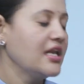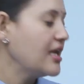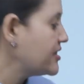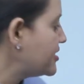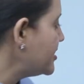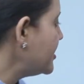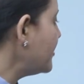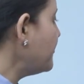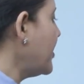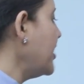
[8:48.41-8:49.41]
like
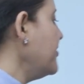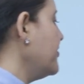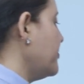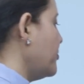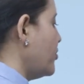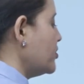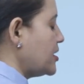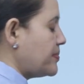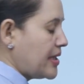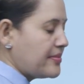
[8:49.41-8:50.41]
3 and 5,
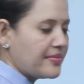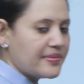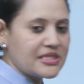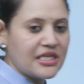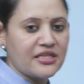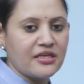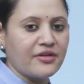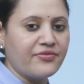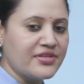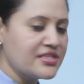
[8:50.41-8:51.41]
both are prime numbers and the
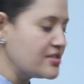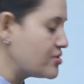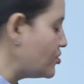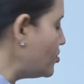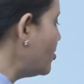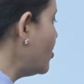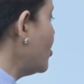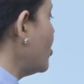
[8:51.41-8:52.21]
difference is 2.